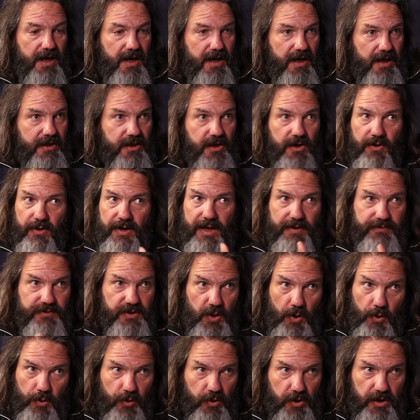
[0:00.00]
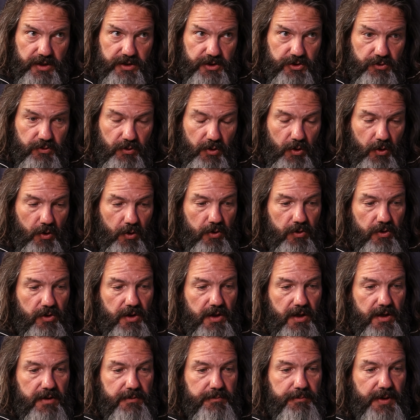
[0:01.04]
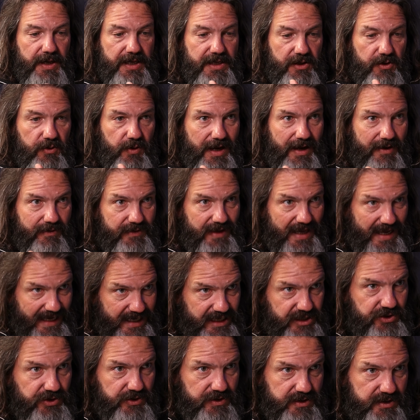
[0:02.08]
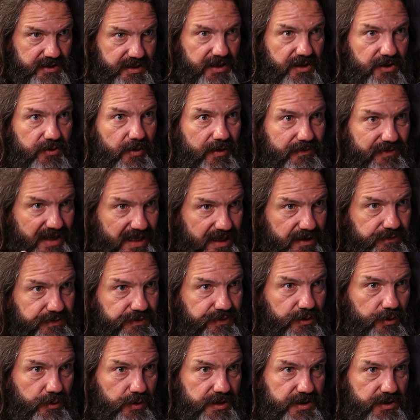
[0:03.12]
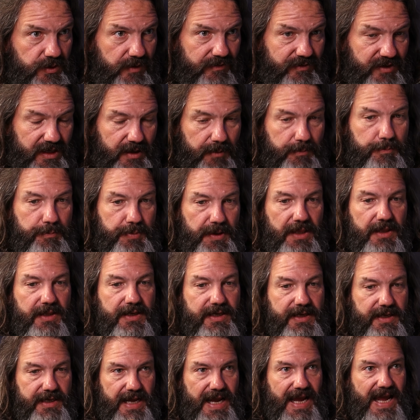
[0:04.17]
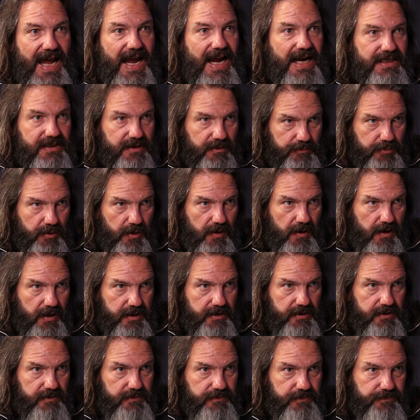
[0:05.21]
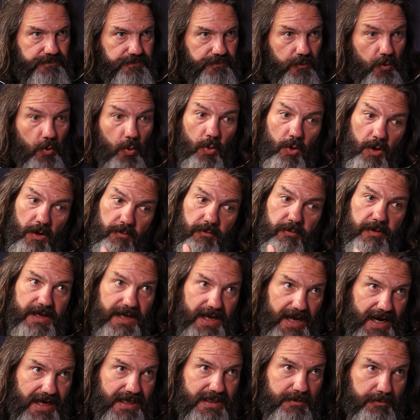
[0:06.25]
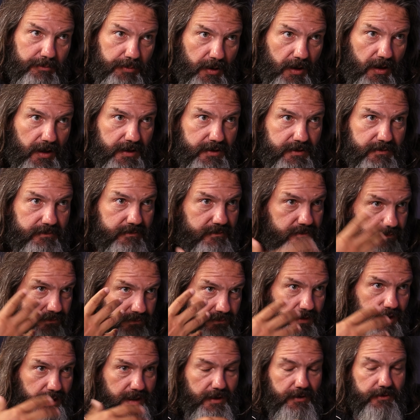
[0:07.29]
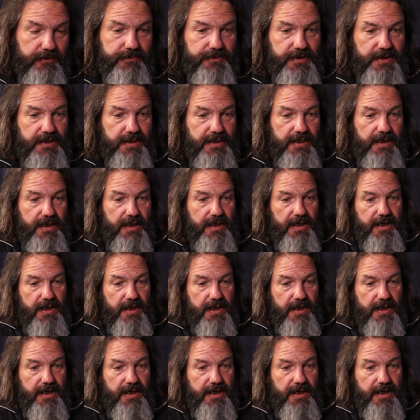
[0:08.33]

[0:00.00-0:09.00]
you don't have total control, but you have agency, you have influence, you have the ability to act upon mm-hmm. or react upon, you know, yeah.